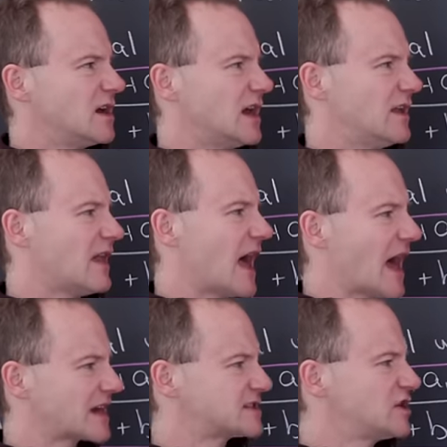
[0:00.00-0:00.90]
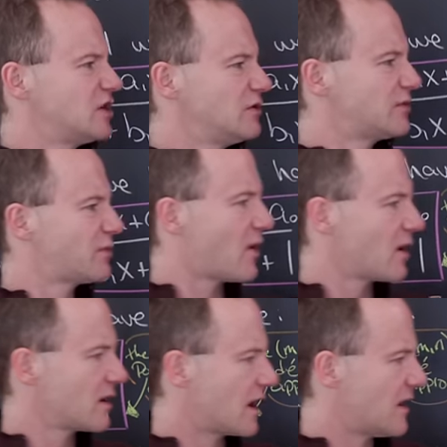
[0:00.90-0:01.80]
in the x cubed
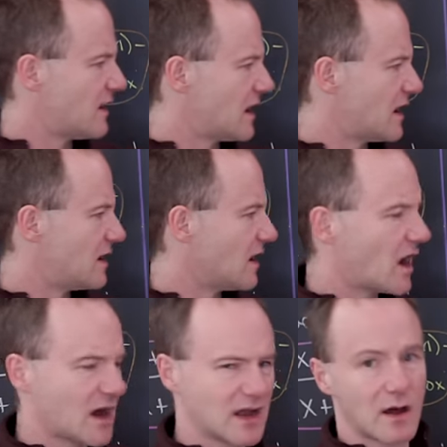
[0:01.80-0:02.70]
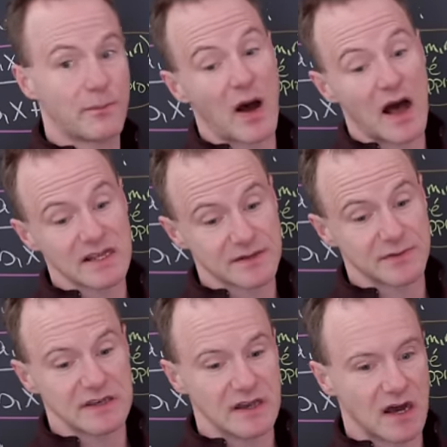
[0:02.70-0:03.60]
part and then a non a
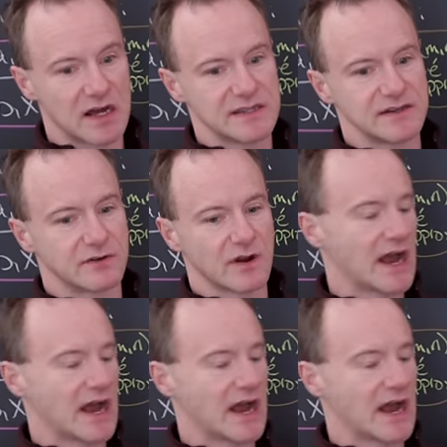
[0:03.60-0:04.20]
possibly non-zero